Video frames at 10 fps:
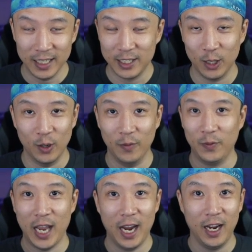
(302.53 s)
So if
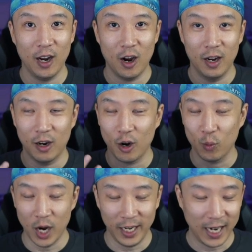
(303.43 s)
they are
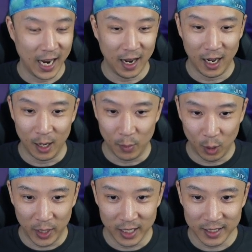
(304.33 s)
running
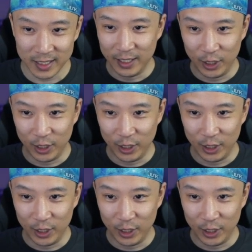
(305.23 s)
Mobius,